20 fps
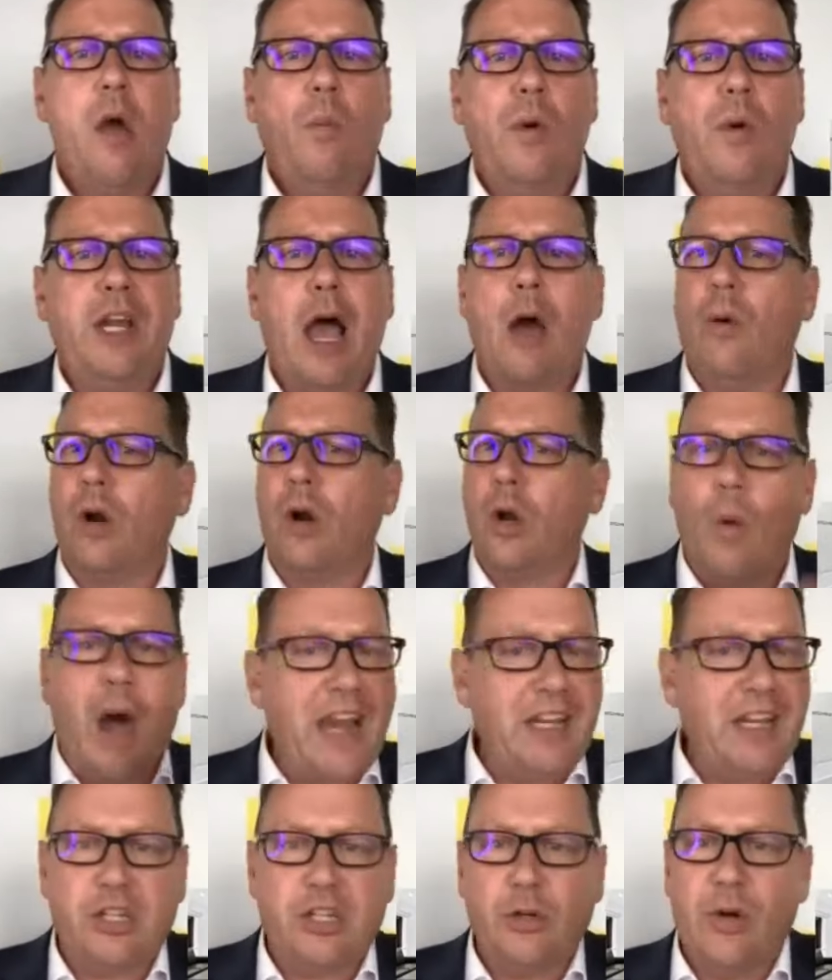We don't want to
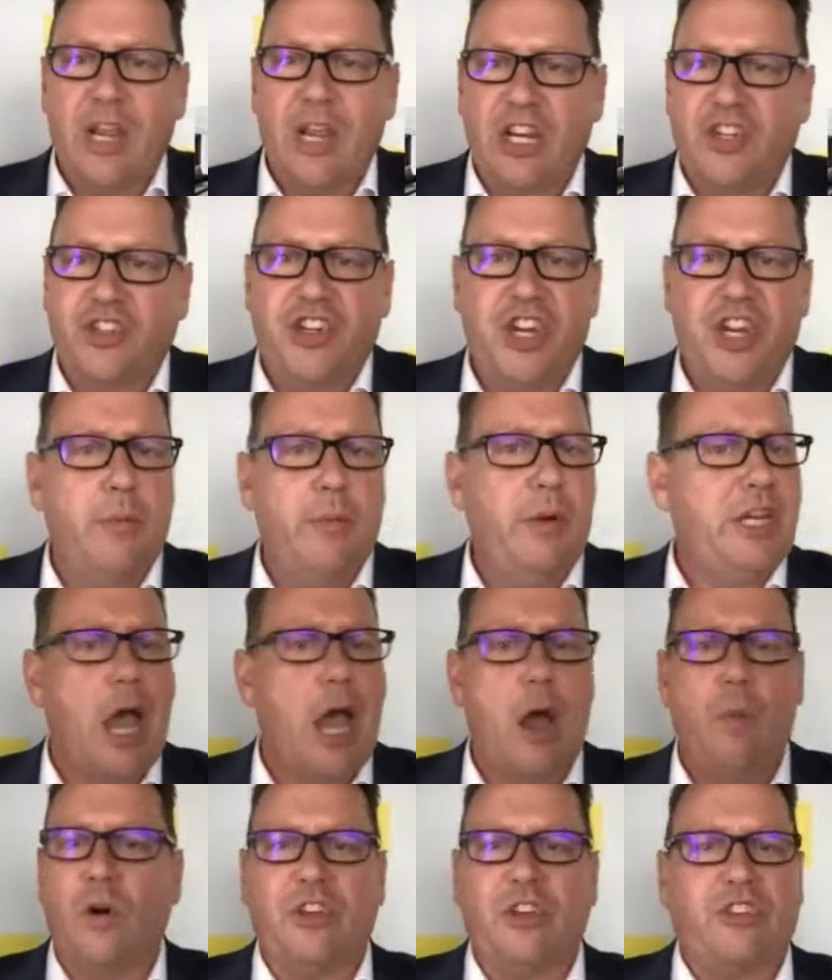wait until next year. We
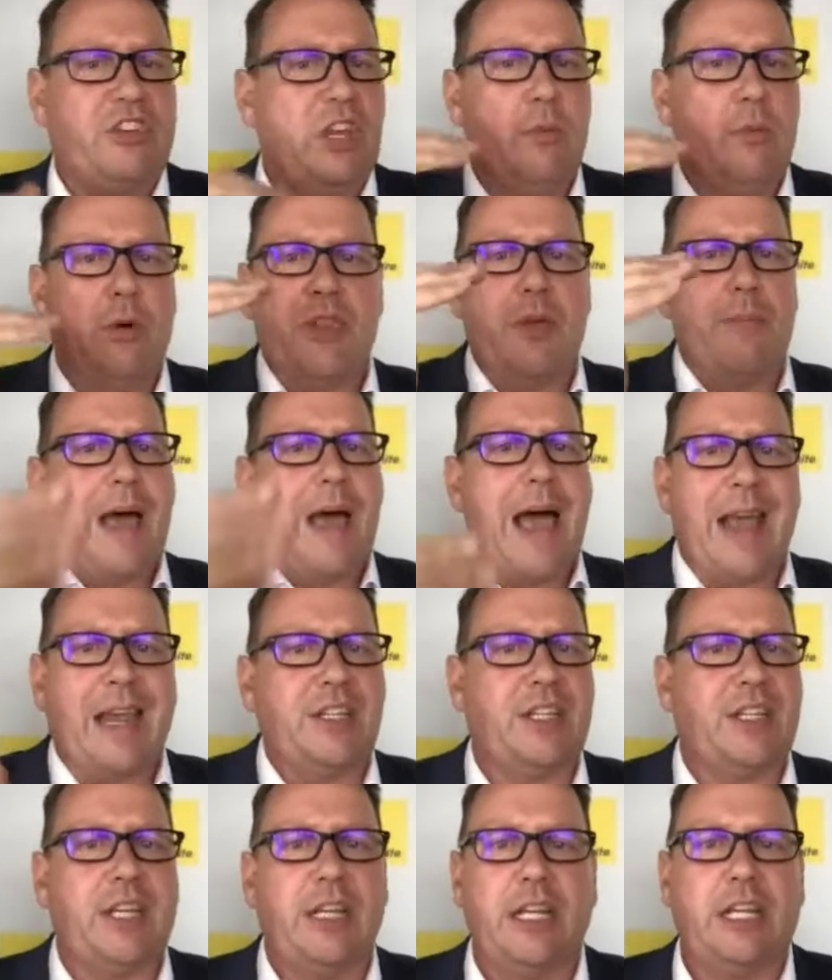don't want to see what the
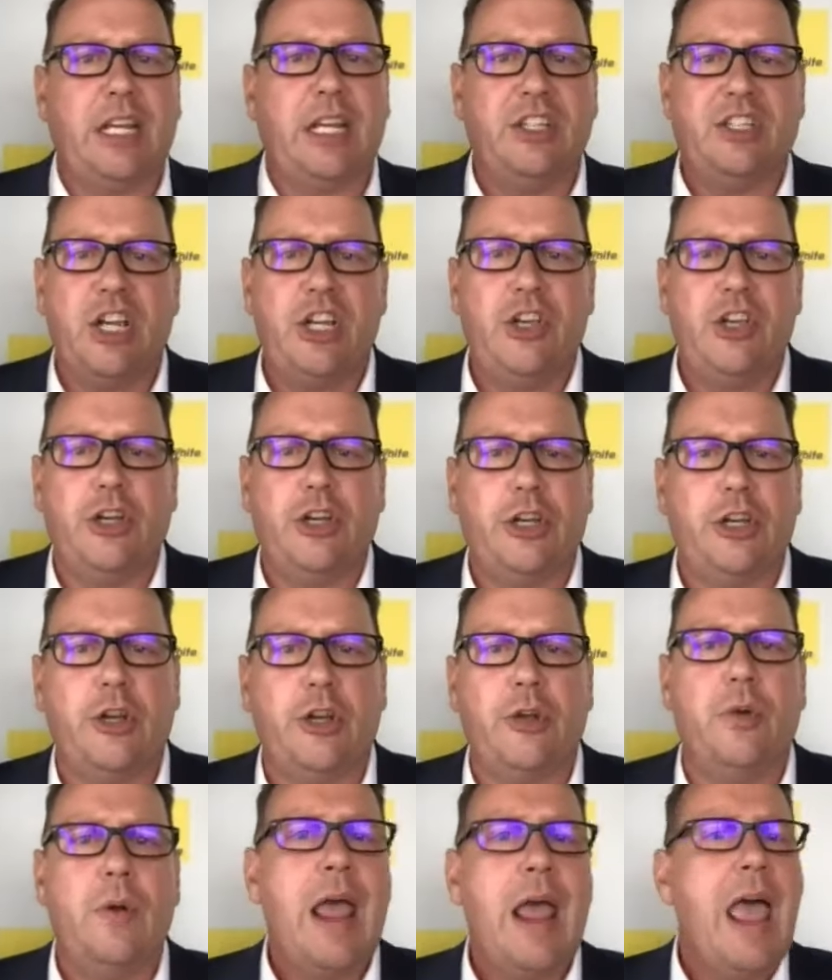market's going to continue to
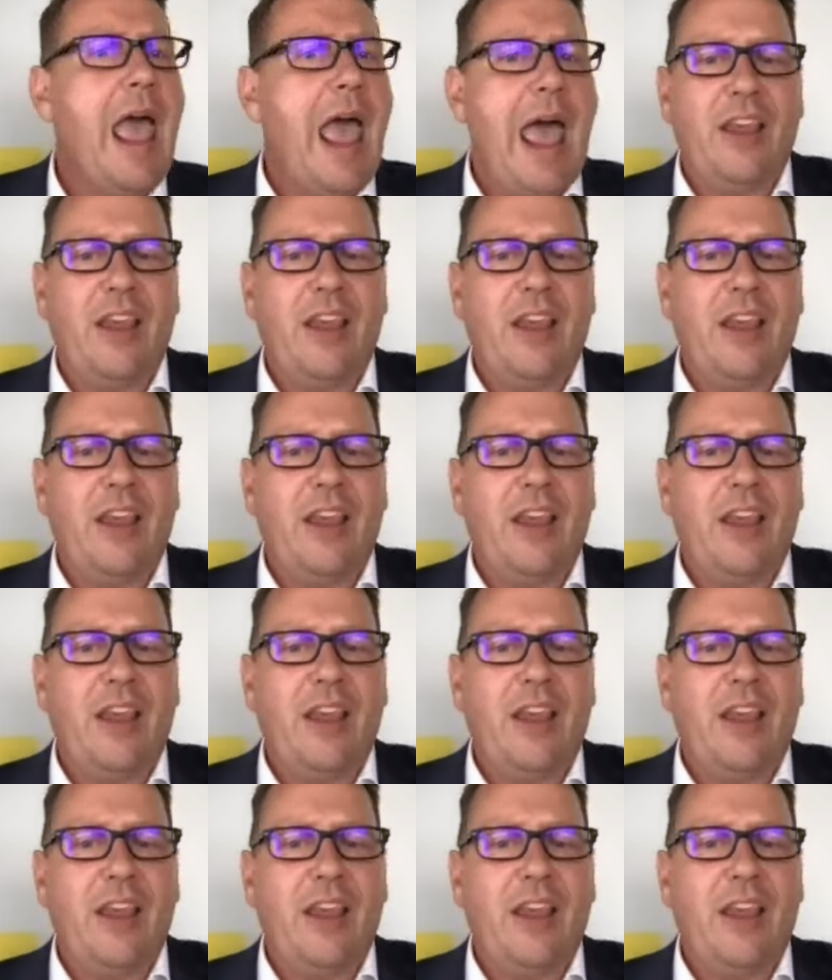do